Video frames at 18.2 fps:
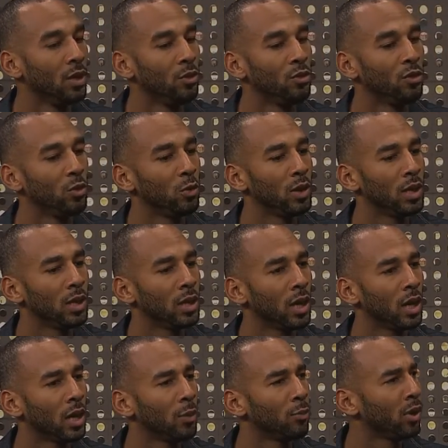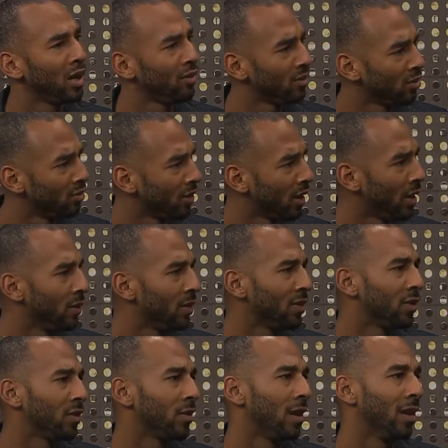Doing private
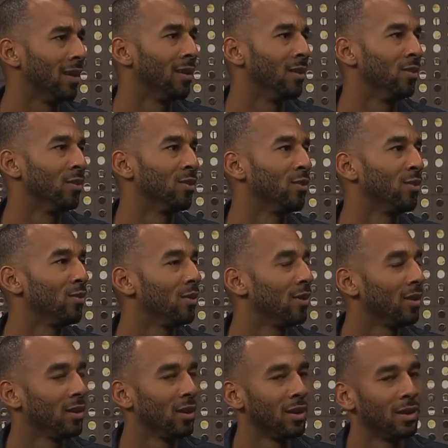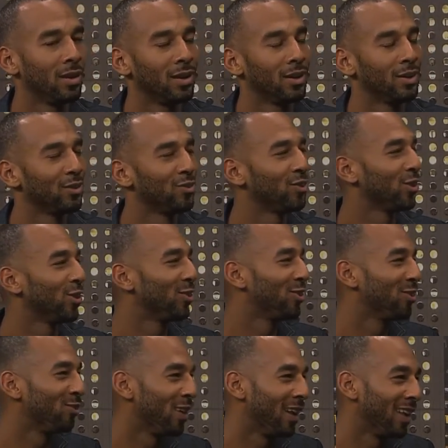events and
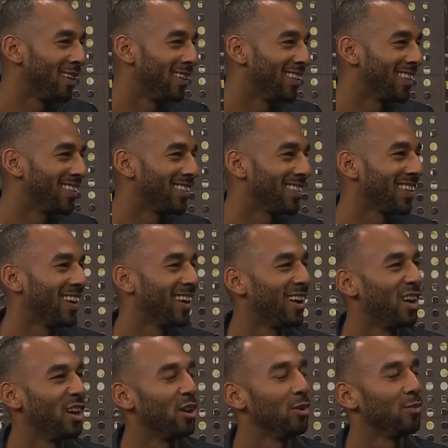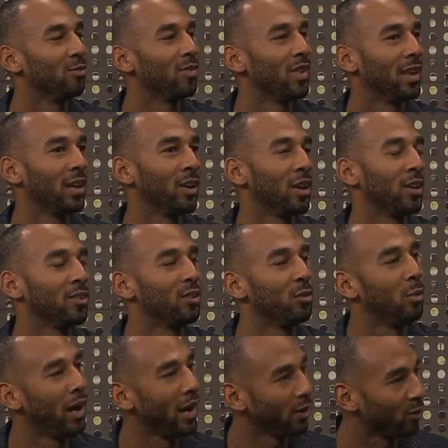church events. Then I got into
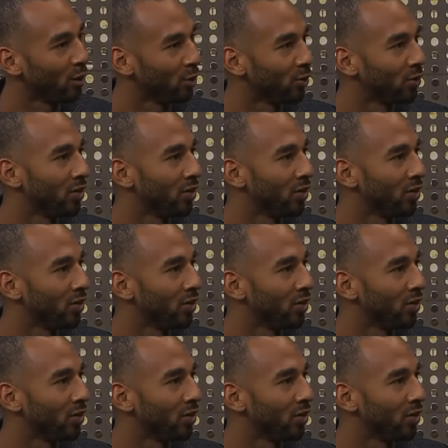background